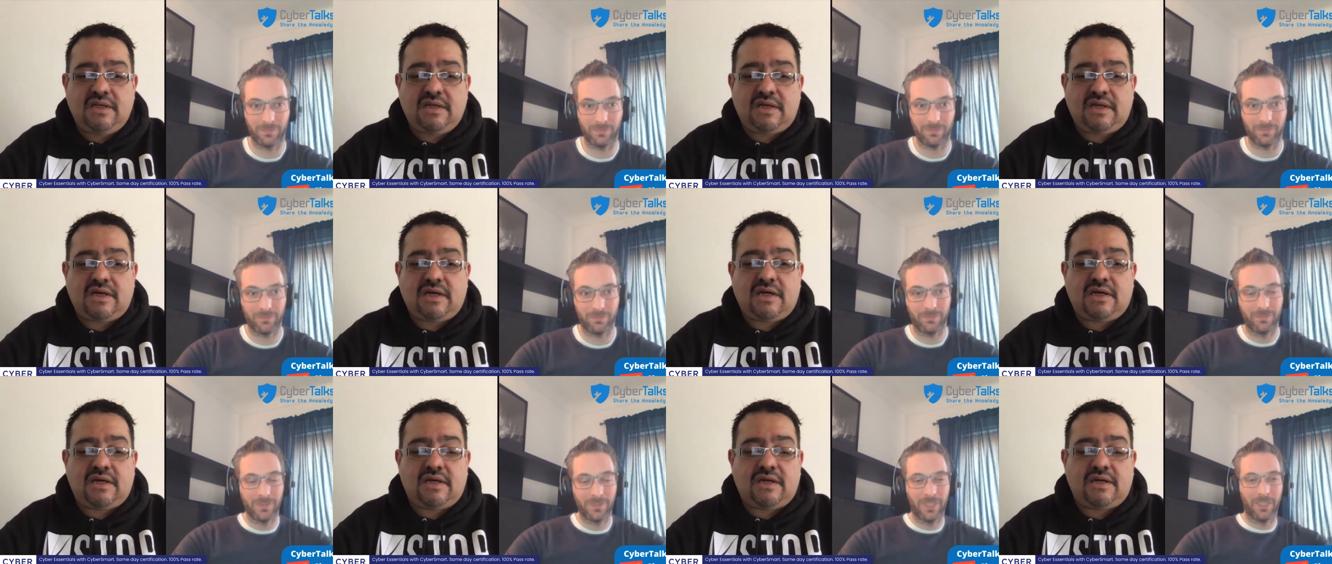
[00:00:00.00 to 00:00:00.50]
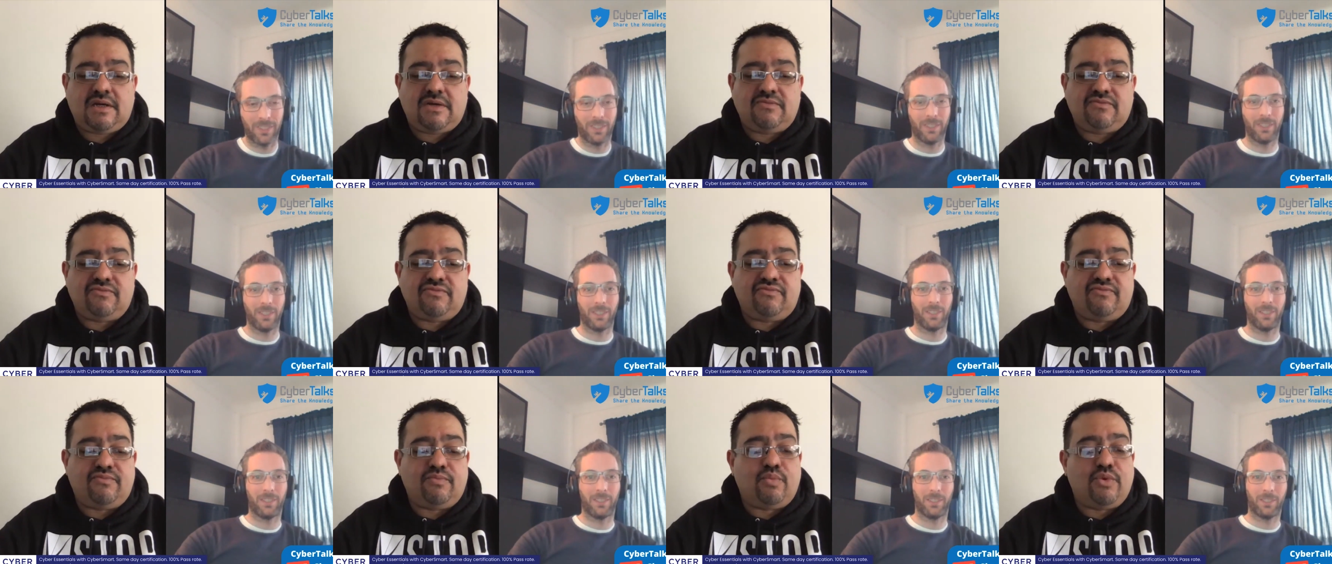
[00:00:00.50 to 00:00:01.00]
Speaker 1: Uh,
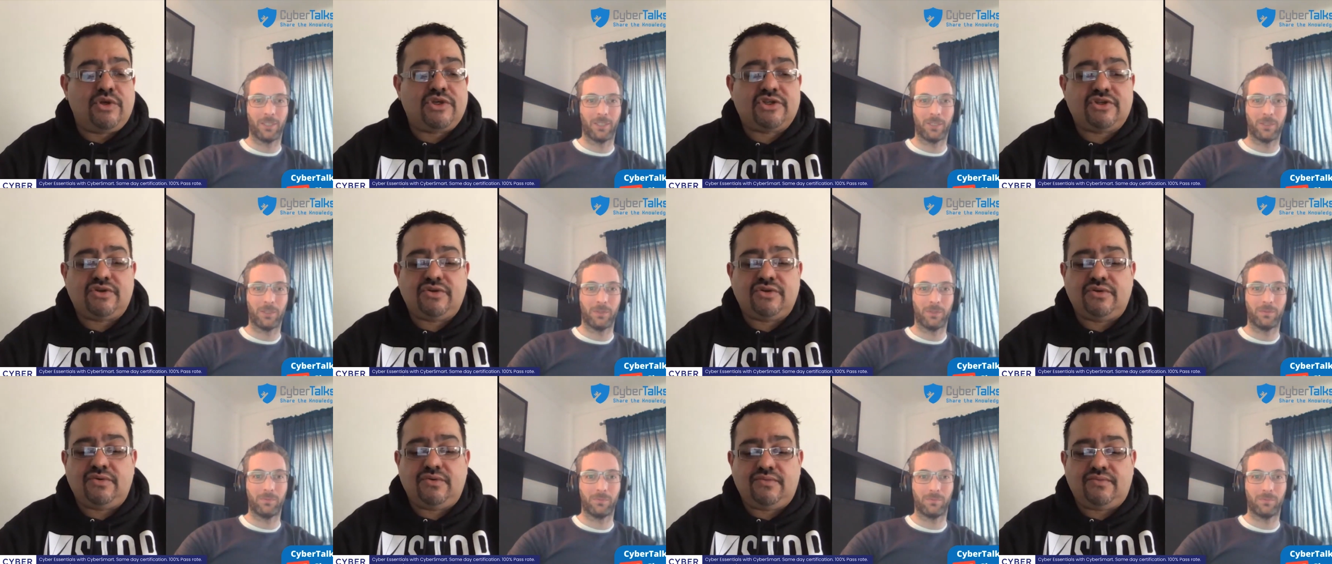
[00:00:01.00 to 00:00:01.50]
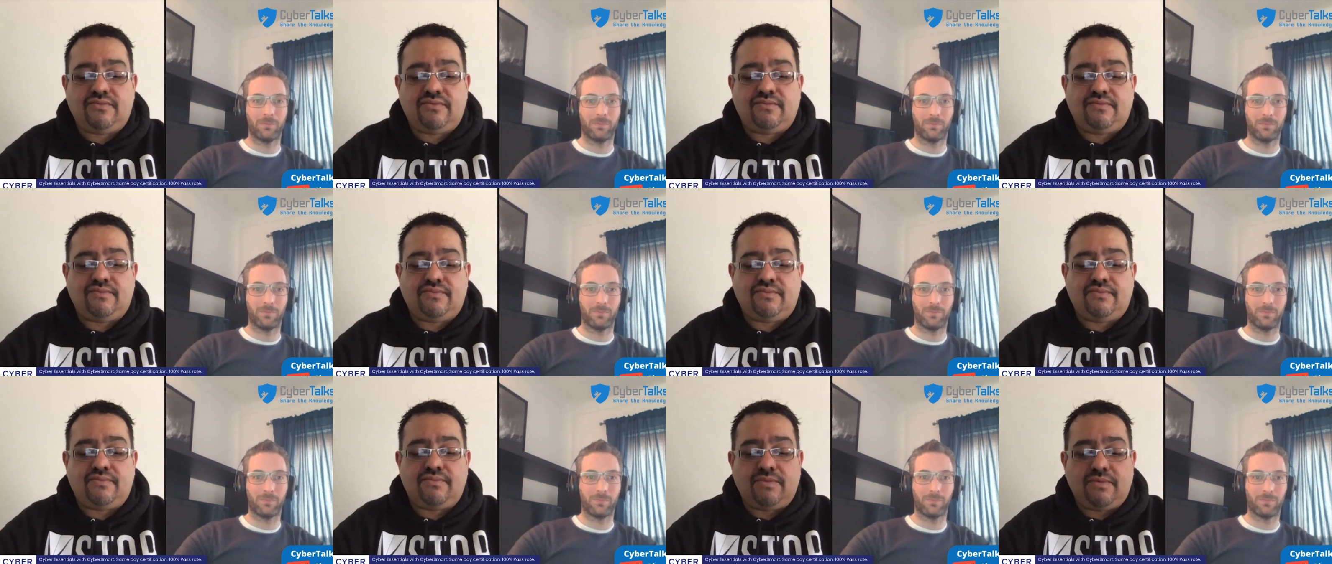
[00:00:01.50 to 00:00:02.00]
wish you
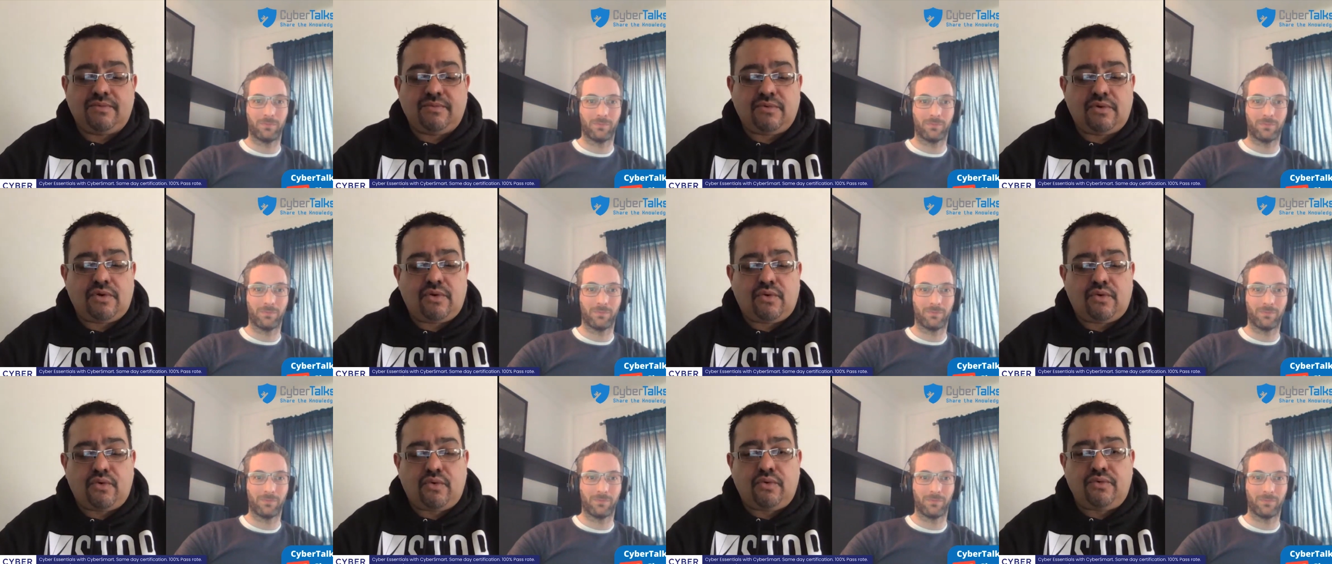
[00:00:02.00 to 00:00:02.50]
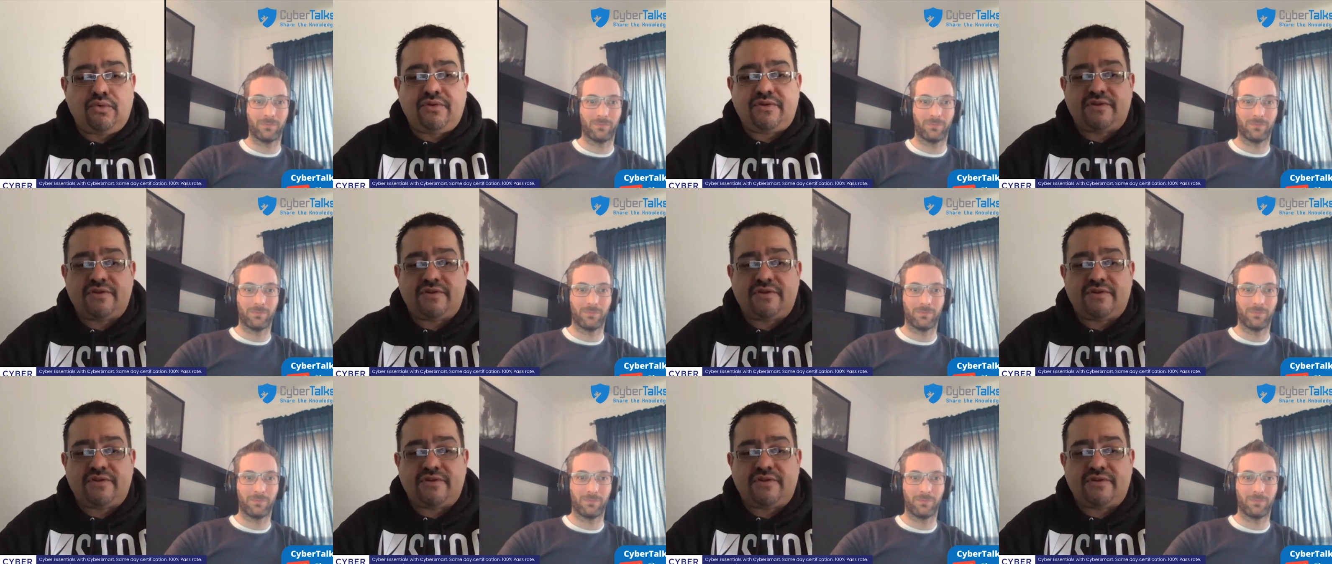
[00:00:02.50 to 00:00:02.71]
all